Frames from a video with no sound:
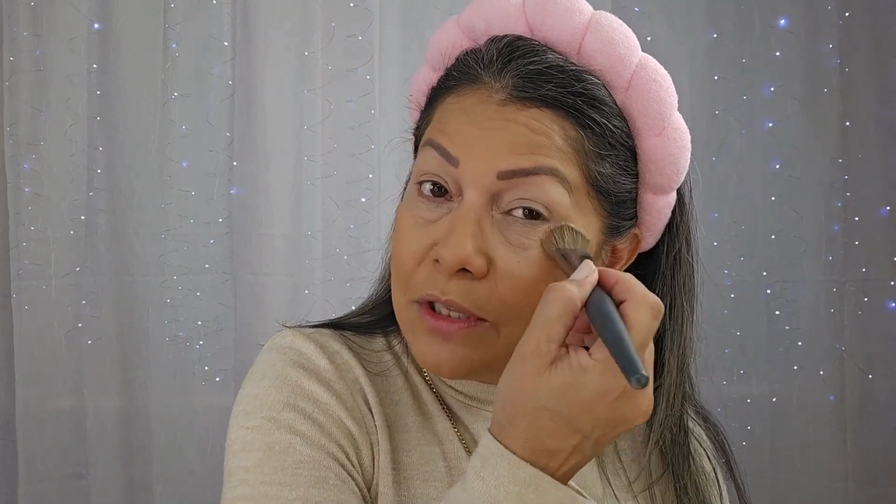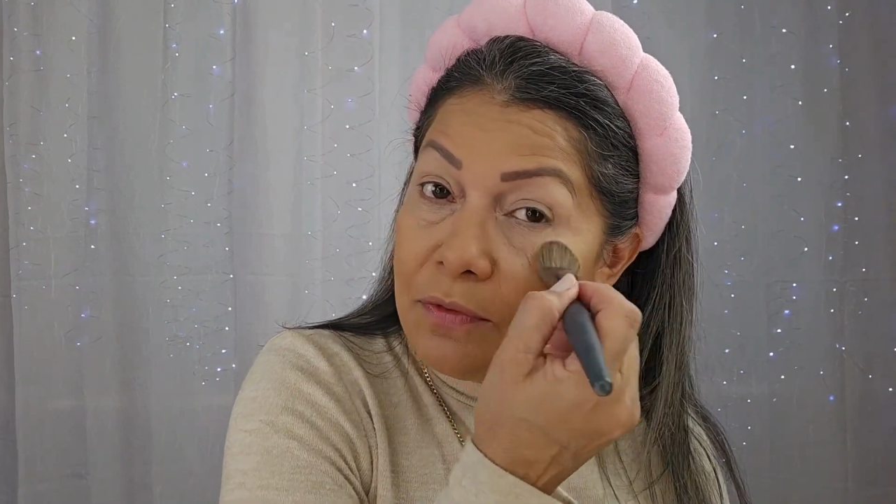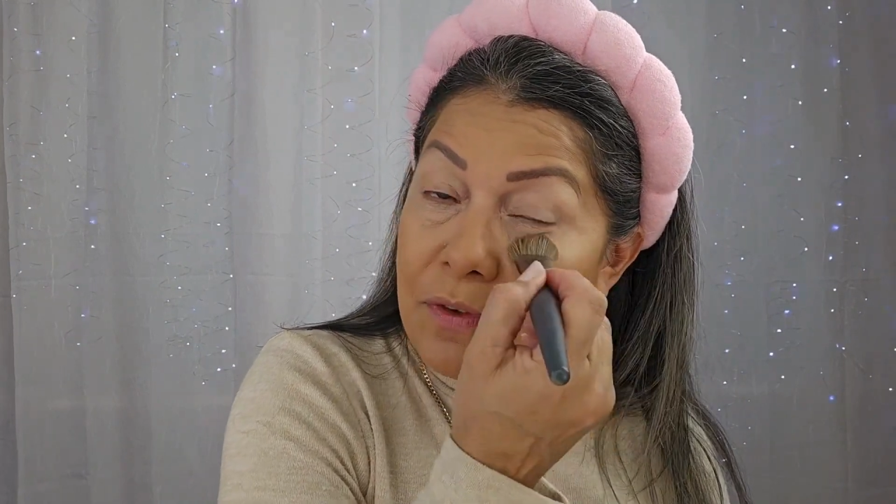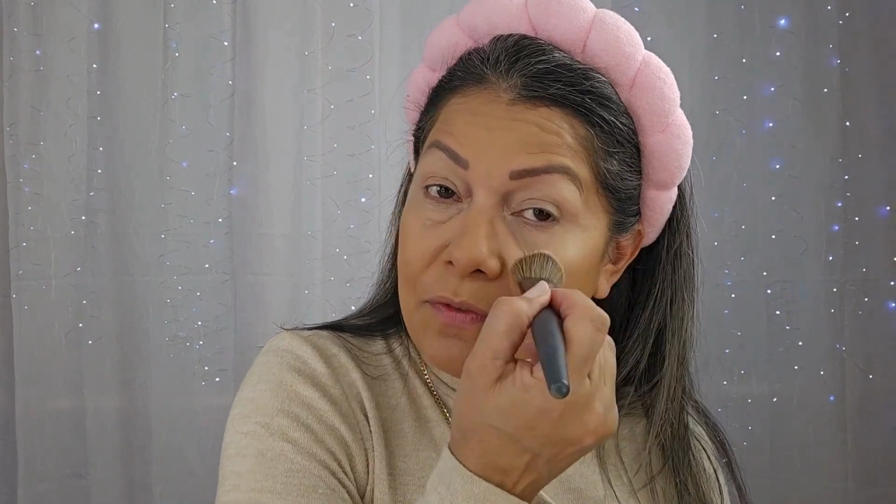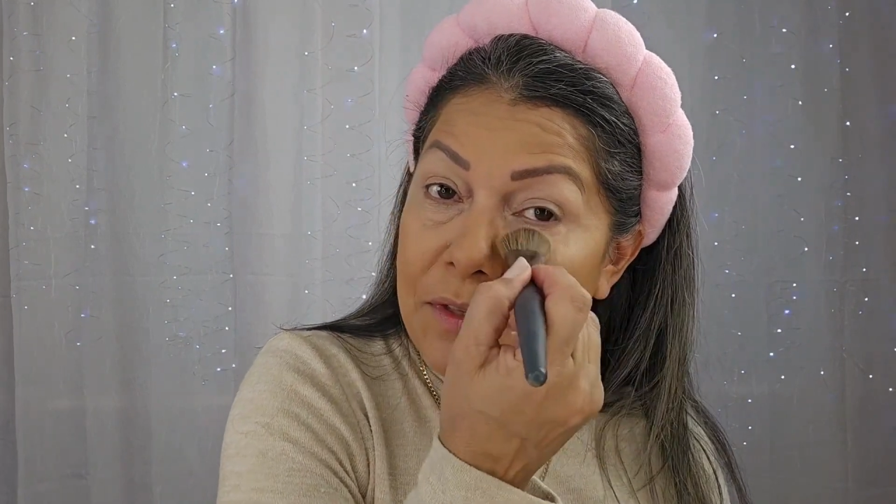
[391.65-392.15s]

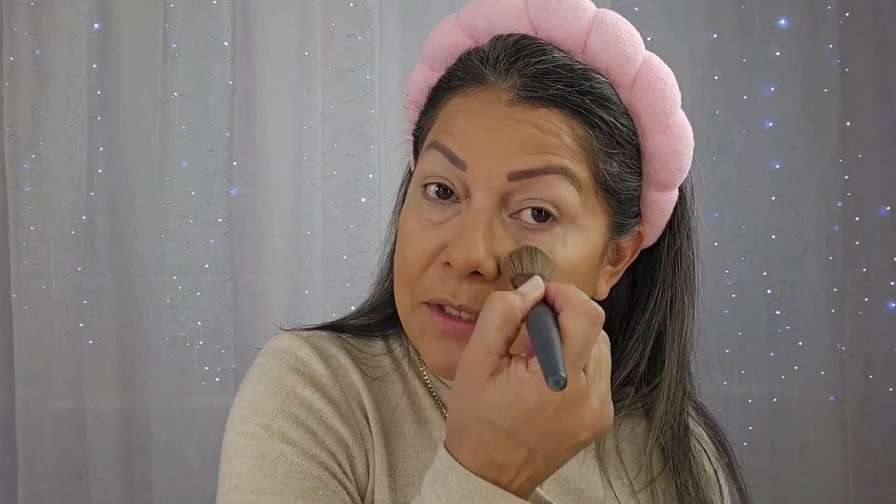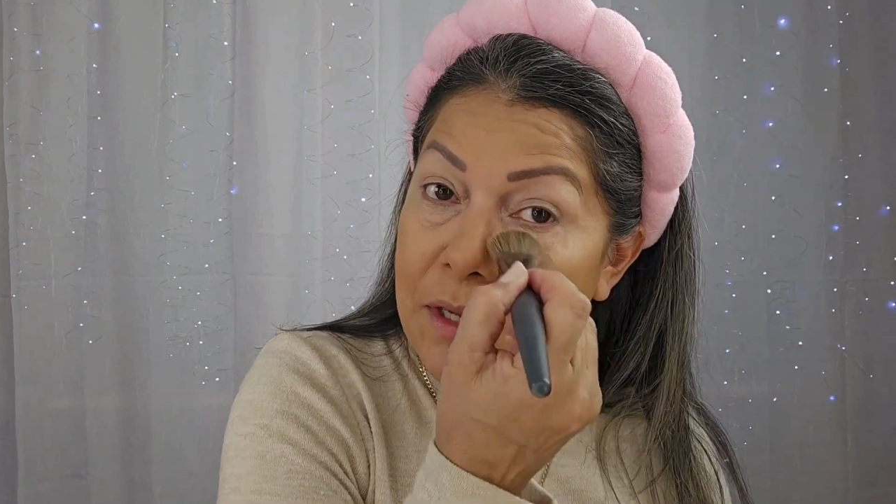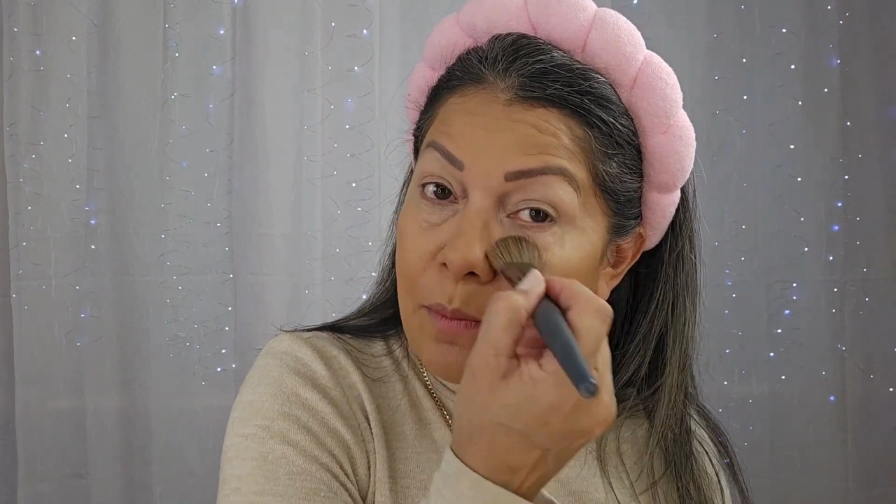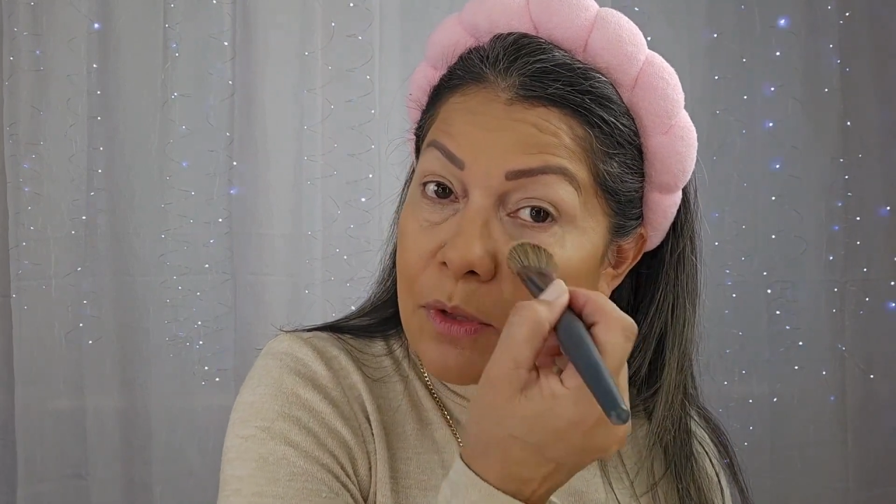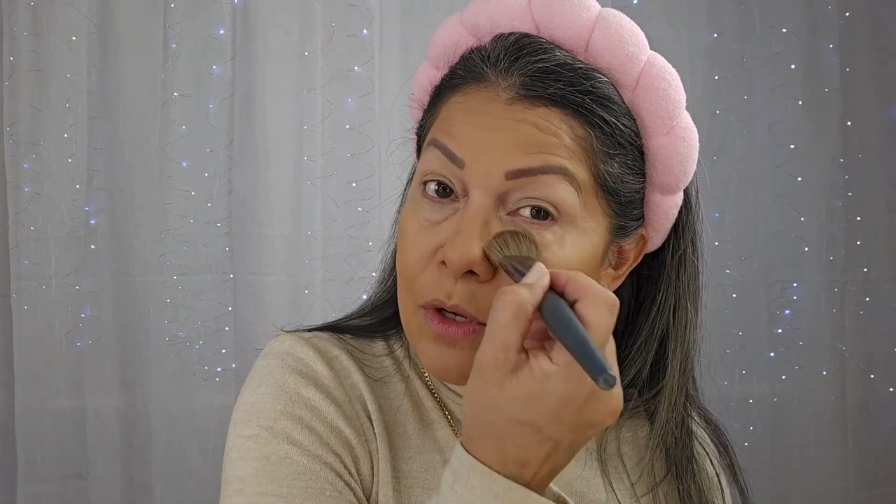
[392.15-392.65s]

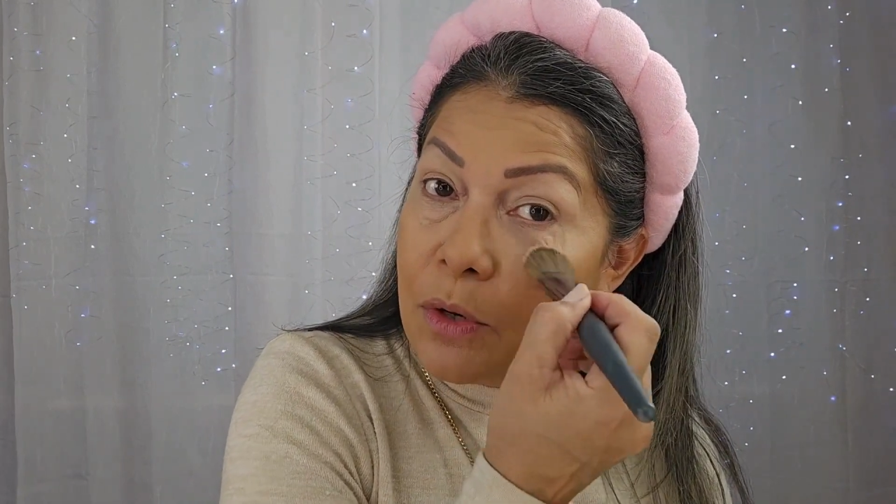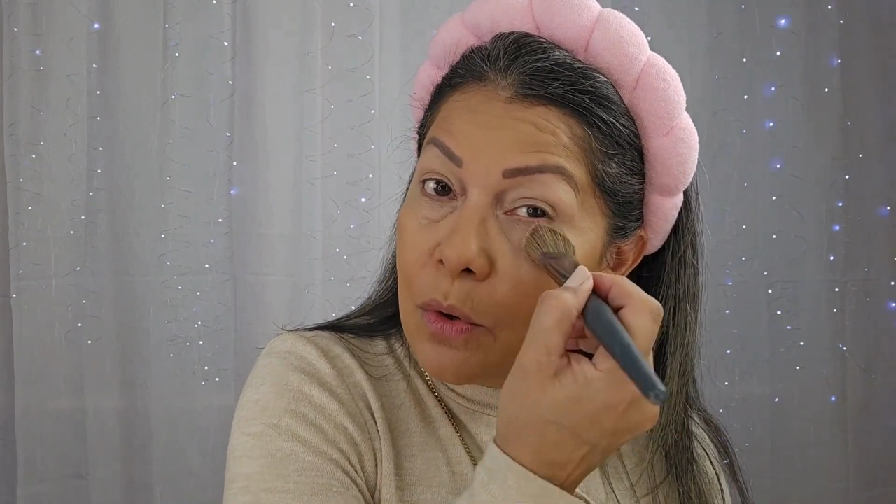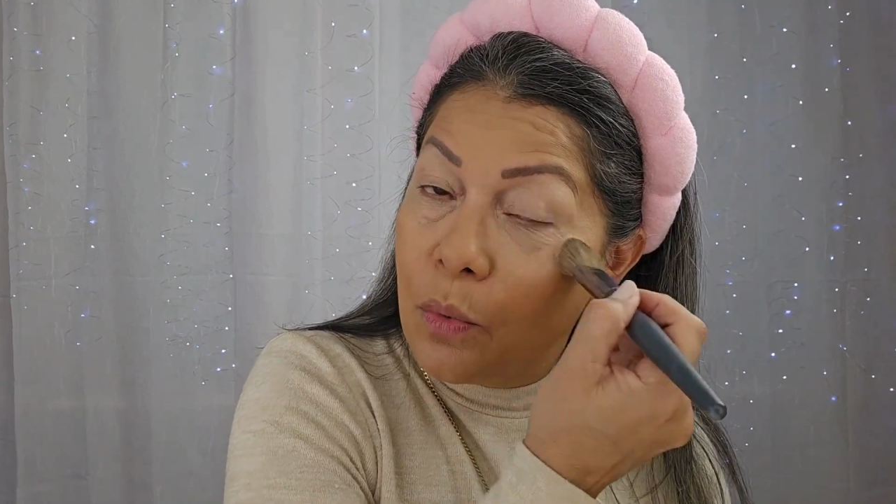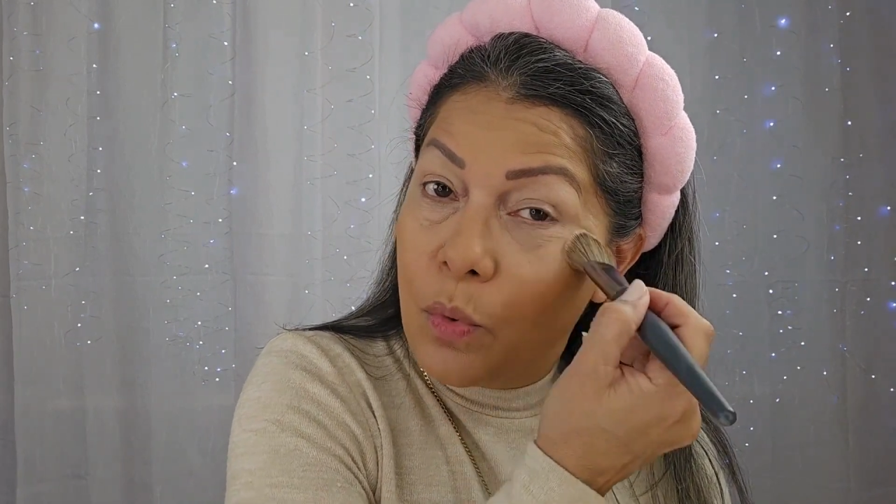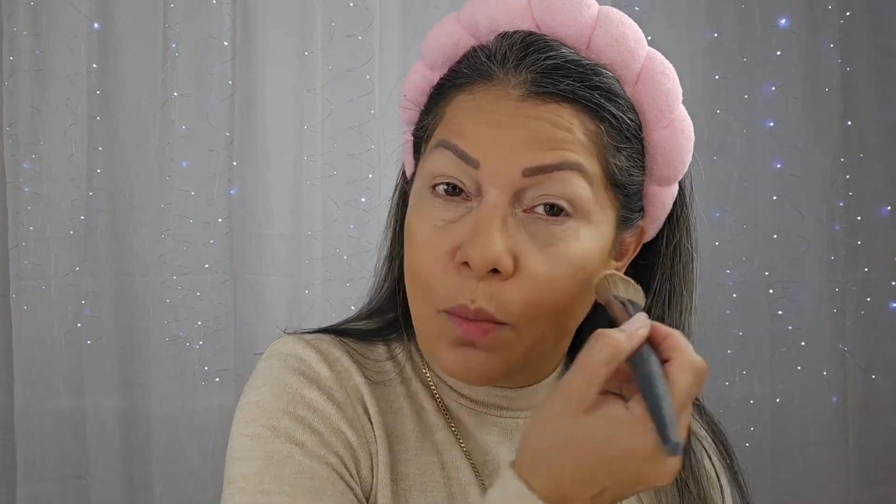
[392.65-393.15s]

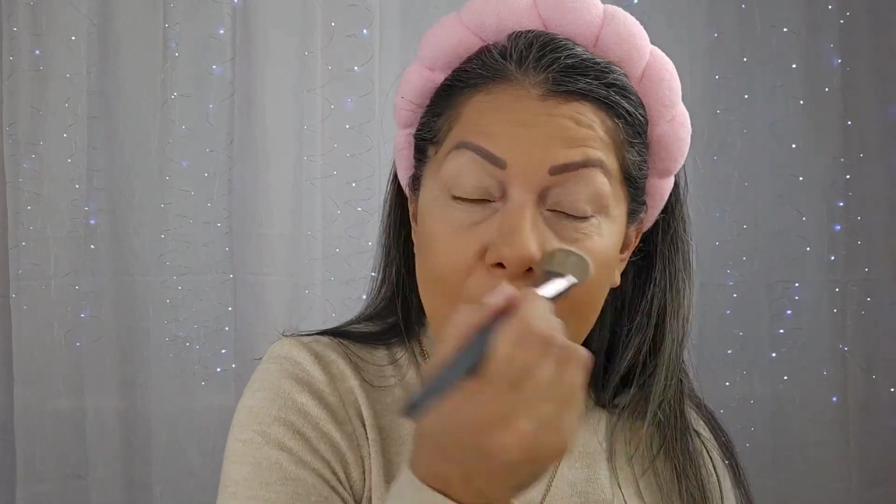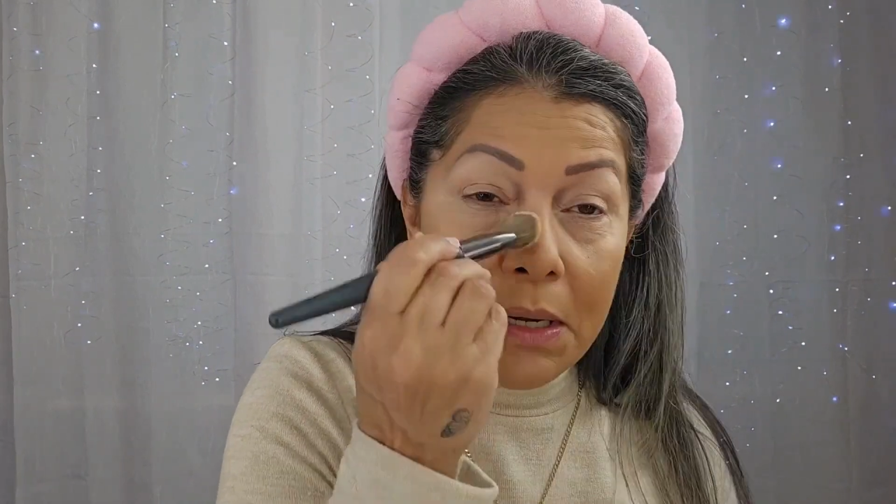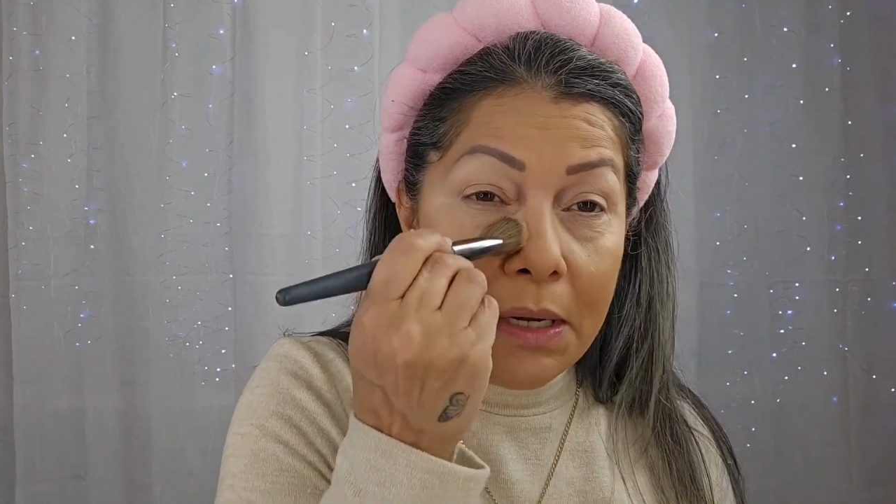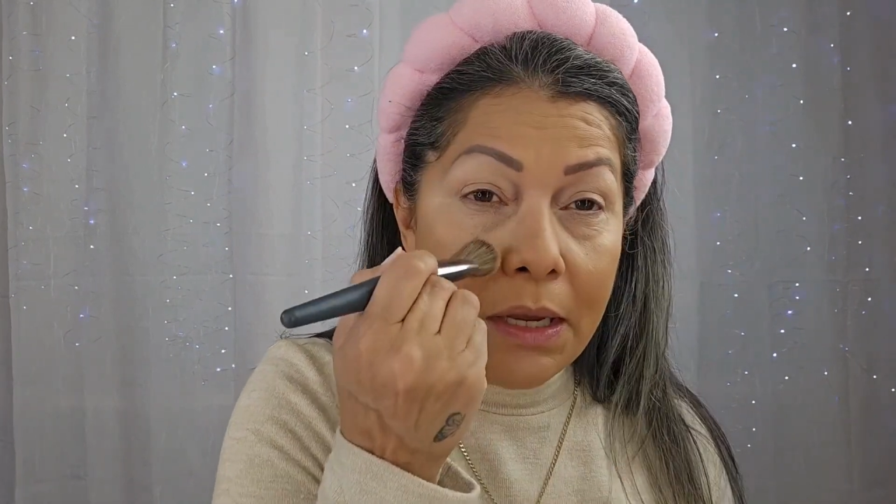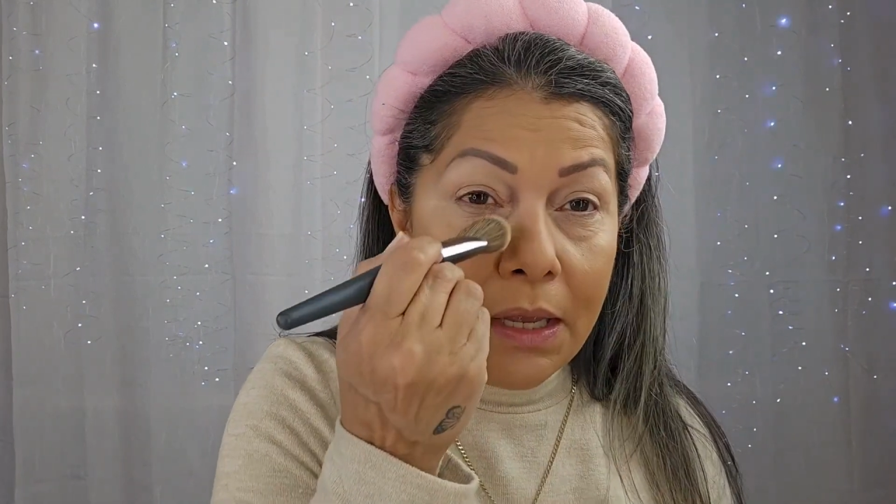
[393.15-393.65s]
50-something-year-old woman